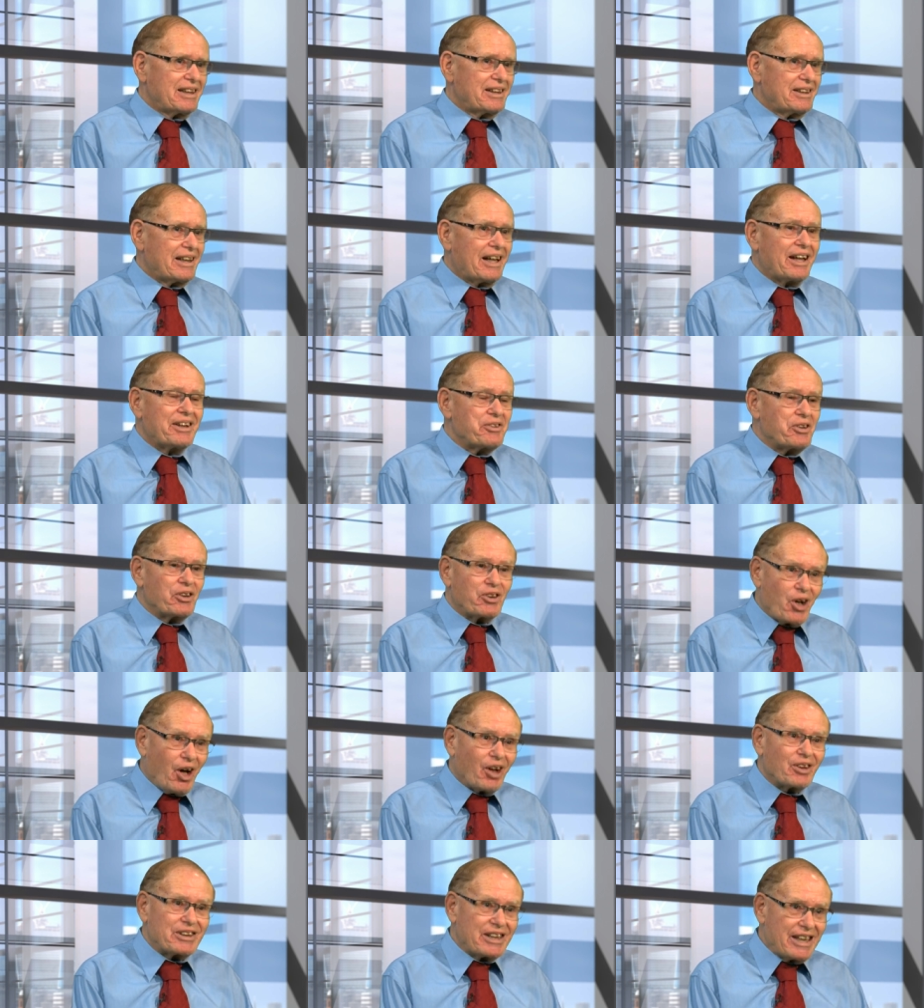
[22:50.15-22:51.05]
the
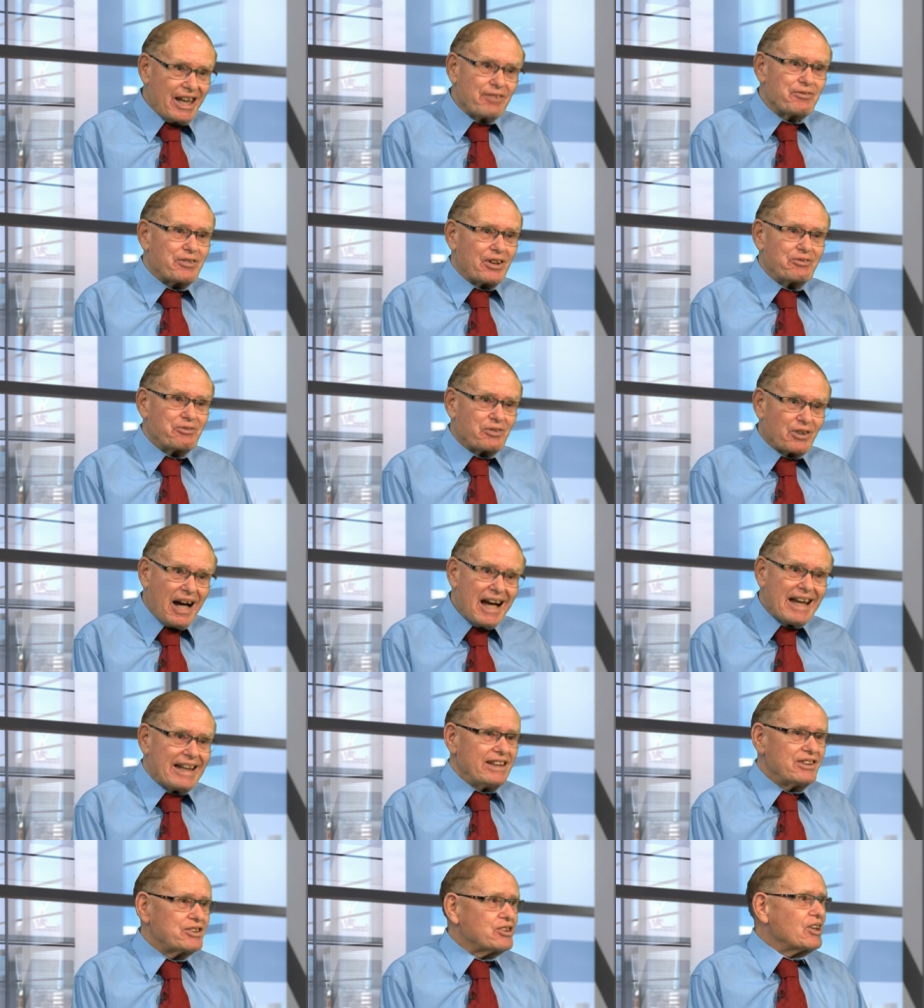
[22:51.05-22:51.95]
God-given
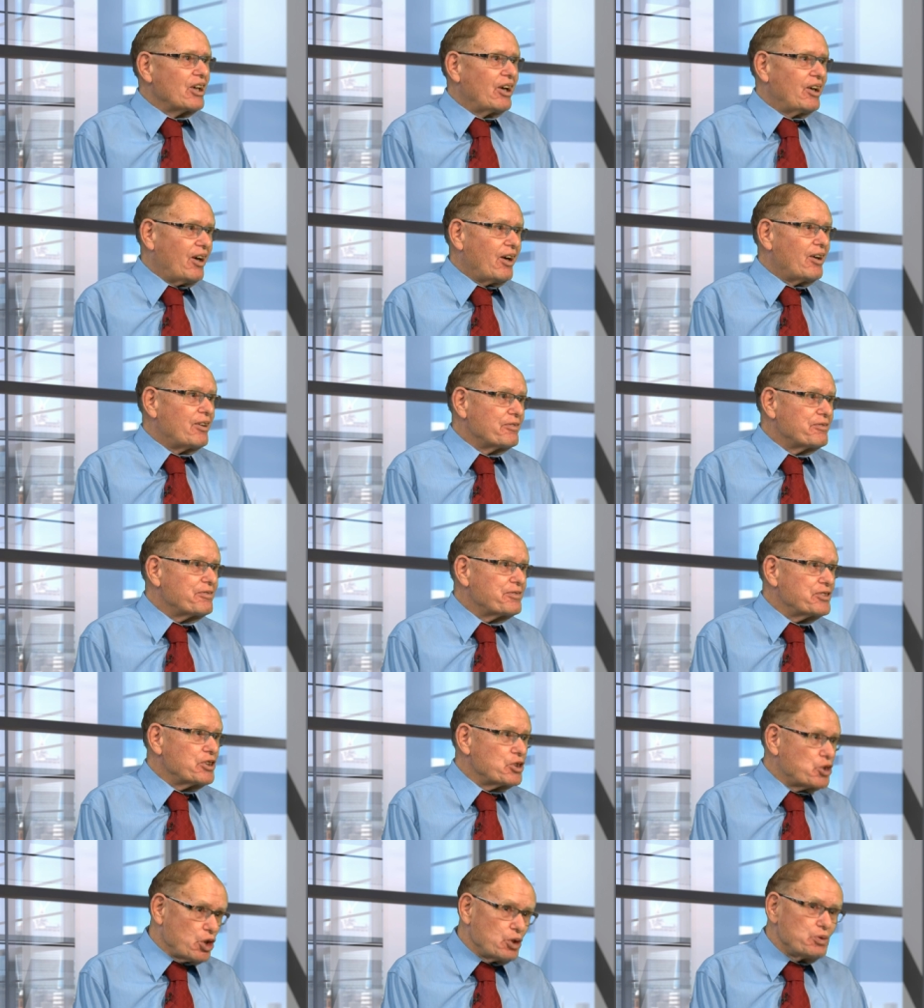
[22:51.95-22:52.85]
right of
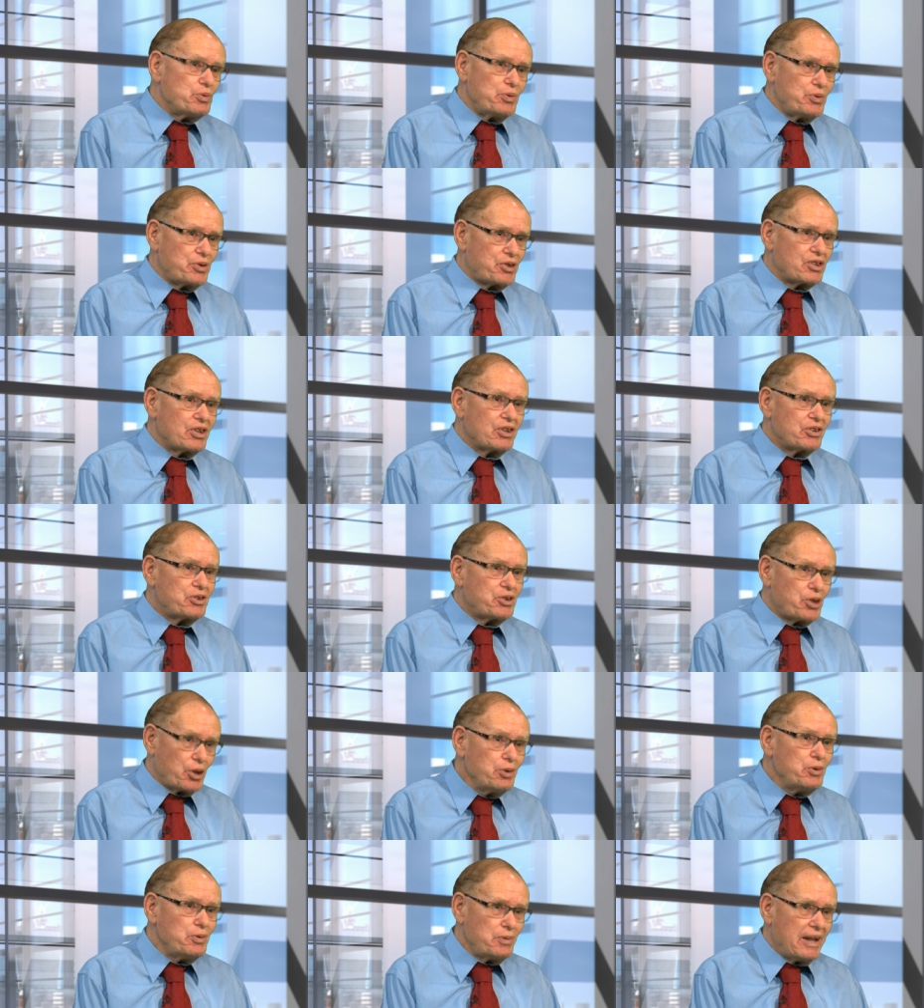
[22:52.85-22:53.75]
the Jews
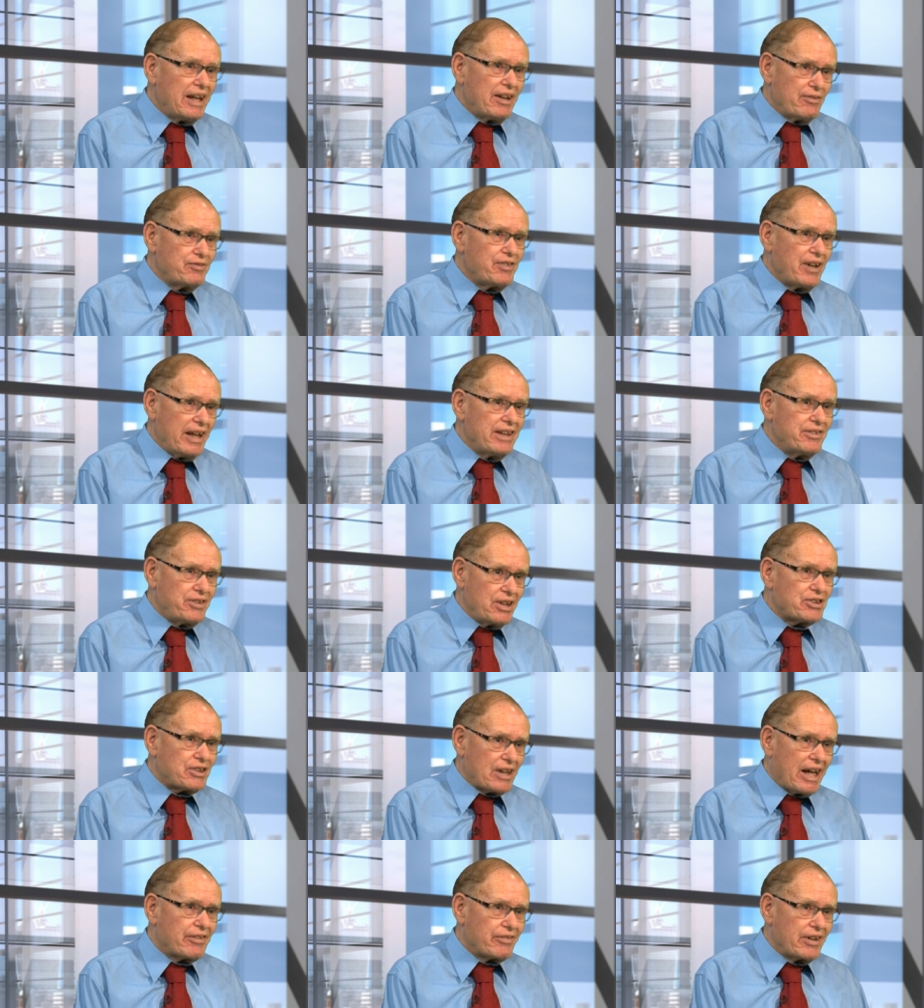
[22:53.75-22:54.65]
to live in
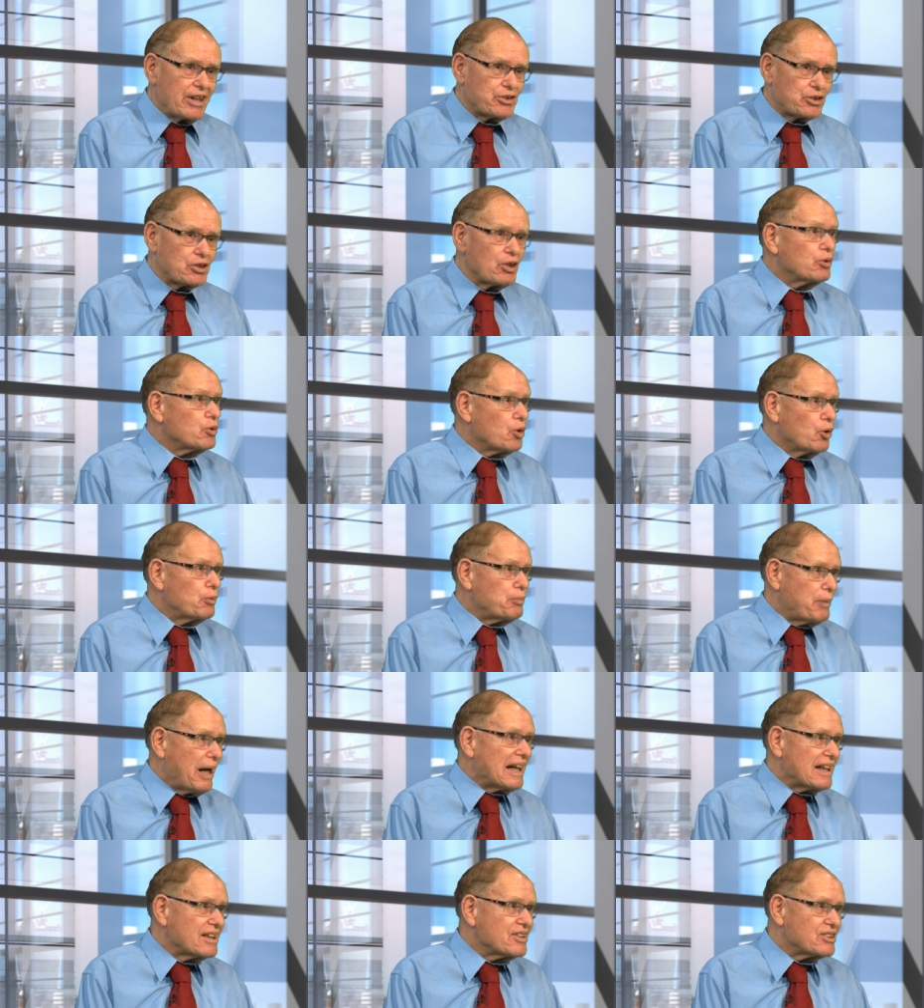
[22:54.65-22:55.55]
this area, so-called
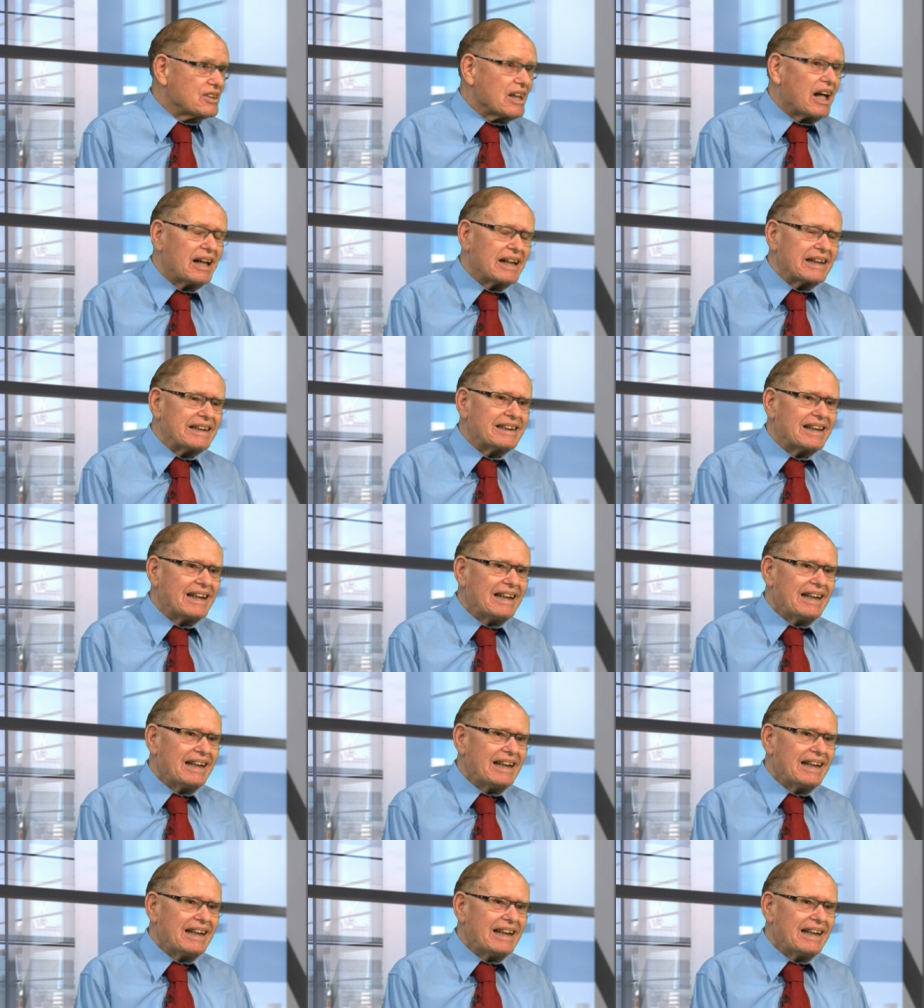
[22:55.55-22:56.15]
Palestine.